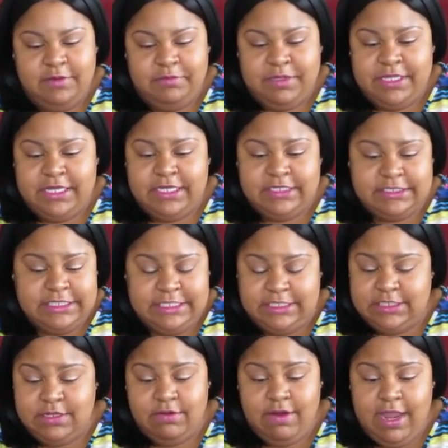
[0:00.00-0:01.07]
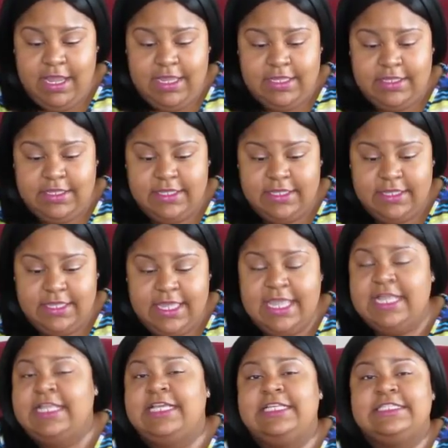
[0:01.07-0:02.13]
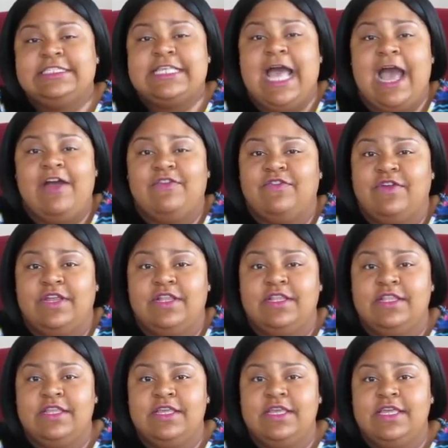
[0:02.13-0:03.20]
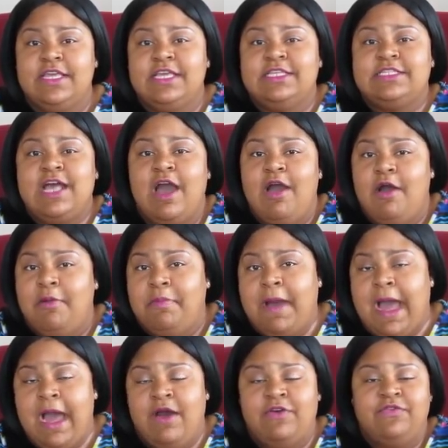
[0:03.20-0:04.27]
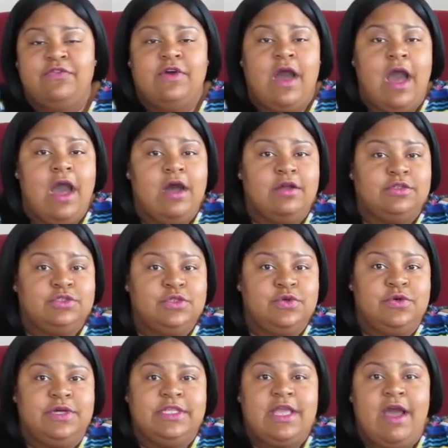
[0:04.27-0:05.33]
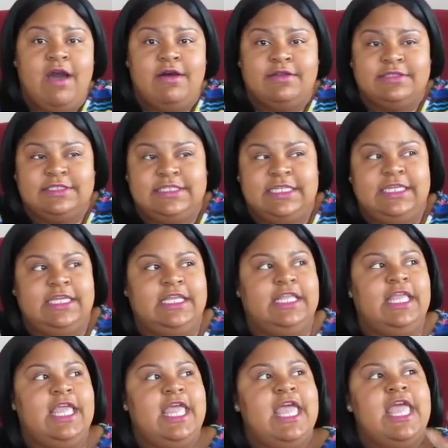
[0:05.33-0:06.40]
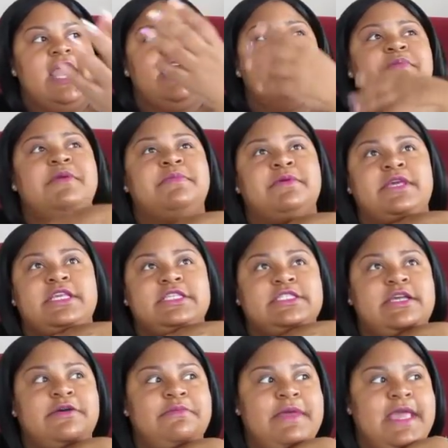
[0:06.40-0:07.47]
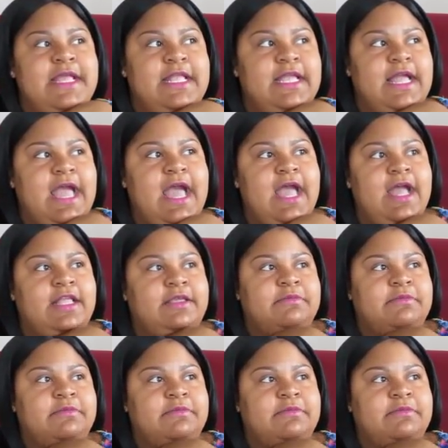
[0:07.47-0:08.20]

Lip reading: Because he's great. And he's sovereign. He's all powerful. All knowing. All seeing. And people get so mad at God.